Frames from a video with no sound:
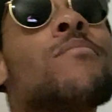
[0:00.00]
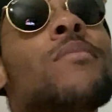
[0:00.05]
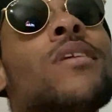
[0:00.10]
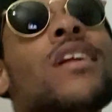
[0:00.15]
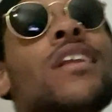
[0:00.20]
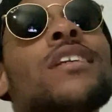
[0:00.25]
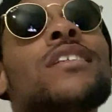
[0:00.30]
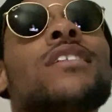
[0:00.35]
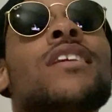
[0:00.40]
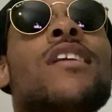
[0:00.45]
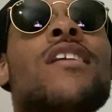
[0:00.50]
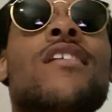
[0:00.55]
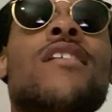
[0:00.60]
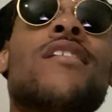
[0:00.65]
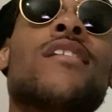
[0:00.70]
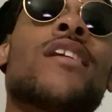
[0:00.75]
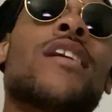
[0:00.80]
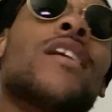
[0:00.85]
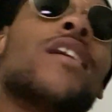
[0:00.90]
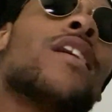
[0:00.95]
But it's
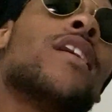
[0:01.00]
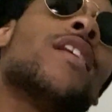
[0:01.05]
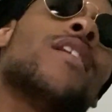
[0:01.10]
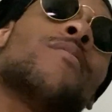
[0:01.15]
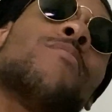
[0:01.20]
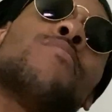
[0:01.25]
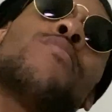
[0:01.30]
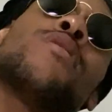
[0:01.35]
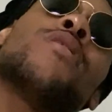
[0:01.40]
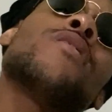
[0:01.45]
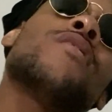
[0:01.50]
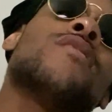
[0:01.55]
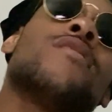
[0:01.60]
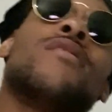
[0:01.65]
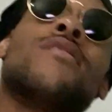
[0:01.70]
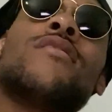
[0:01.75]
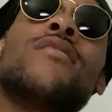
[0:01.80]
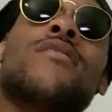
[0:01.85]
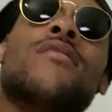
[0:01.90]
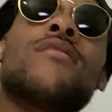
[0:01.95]
hard out here, bro.
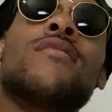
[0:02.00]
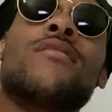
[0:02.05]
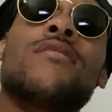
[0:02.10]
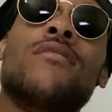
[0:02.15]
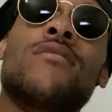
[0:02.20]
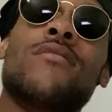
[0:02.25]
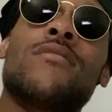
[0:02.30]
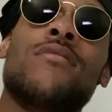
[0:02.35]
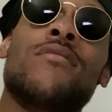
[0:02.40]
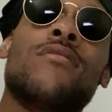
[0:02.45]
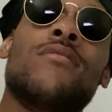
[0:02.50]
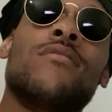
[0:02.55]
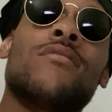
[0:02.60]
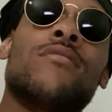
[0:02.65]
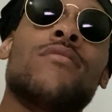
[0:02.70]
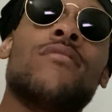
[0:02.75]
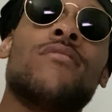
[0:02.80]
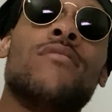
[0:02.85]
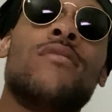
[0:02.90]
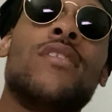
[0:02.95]

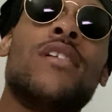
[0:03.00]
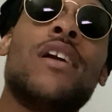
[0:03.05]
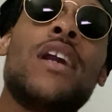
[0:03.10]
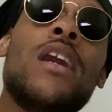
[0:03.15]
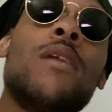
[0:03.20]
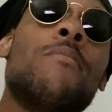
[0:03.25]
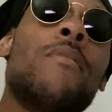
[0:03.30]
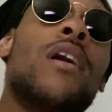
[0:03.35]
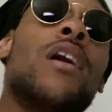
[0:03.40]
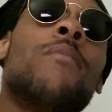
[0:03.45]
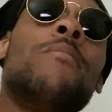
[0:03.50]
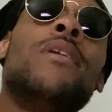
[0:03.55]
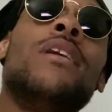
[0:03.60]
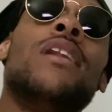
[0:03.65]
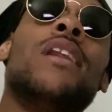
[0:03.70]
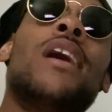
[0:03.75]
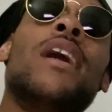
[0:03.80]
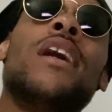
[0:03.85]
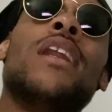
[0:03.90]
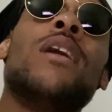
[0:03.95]
I ain't about to be
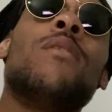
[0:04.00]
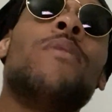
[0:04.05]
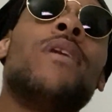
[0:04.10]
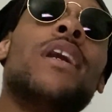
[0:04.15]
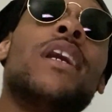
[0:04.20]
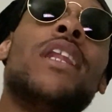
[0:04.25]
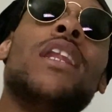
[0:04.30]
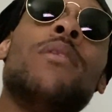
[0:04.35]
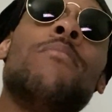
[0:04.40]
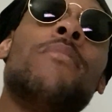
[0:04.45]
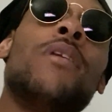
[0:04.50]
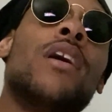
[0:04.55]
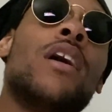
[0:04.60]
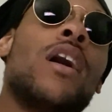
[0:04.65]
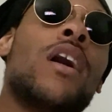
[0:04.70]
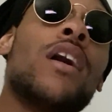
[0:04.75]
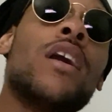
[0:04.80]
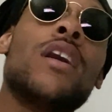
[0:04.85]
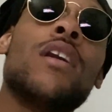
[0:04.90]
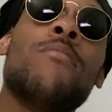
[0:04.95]
laid up with any bitch
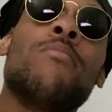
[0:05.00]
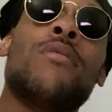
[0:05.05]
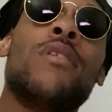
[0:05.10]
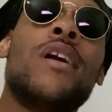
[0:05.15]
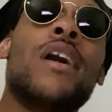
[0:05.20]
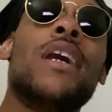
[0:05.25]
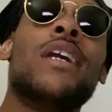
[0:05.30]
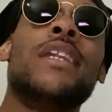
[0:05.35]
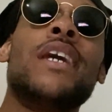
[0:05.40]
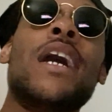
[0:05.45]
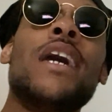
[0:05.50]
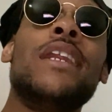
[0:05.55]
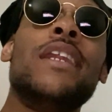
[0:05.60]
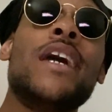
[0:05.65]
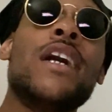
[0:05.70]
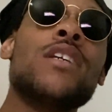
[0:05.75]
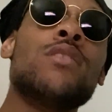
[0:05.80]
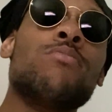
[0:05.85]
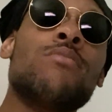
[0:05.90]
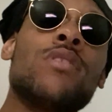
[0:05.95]
out here, bro. I ain't that
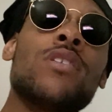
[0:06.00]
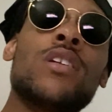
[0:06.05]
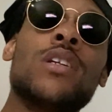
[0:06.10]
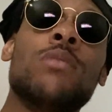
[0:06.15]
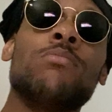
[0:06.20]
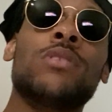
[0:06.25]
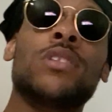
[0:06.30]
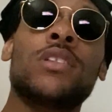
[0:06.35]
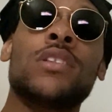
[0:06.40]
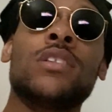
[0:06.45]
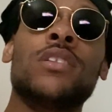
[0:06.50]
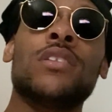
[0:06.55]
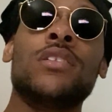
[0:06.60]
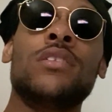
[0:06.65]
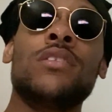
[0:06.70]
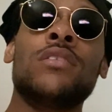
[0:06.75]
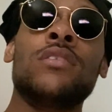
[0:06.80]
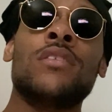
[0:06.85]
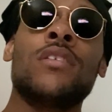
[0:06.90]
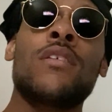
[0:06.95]
desperate. You know what I'm saying?
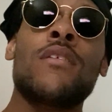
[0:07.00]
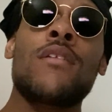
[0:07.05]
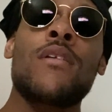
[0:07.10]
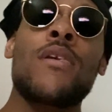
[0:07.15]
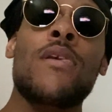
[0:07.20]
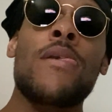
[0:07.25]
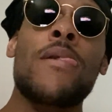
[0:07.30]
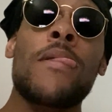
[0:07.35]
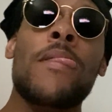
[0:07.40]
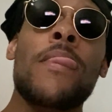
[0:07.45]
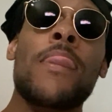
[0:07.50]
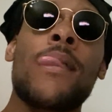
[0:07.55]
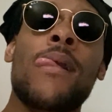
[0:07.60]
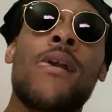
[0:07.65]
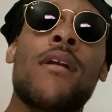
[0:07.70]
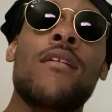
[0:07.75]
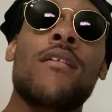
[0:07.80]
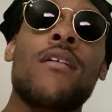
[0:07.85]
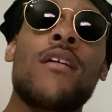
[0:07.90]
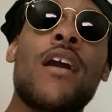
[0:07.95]

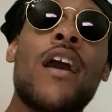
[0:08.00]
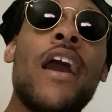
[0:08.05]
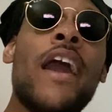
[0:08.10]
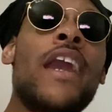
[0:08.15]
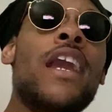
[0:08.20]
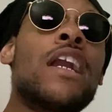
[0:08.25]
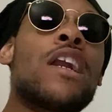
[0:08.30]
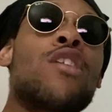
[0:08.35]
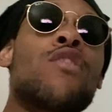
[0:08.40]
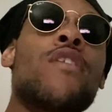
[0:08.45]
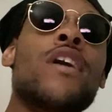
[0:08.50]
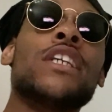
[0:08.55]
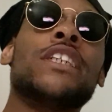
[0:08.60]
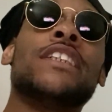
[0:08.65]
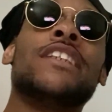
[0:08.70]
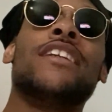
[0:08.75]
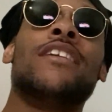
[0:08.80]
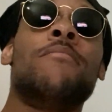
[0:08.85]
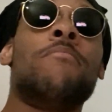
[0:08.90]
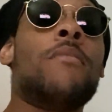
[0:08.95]
I ain't
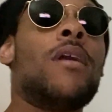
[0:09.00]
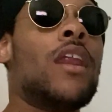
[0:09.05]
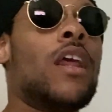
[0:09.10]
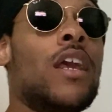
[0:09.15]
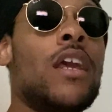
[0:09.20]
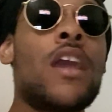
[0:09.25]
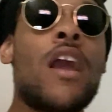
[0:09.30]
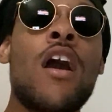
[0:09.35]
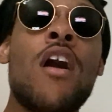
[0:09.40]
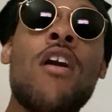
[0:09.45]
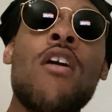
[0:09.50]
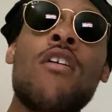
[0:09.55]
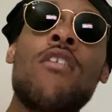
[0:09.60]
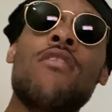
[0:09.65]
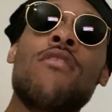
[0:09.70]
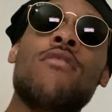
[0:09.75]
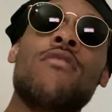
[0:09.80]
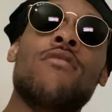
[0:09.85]
crushing a minute, y'all.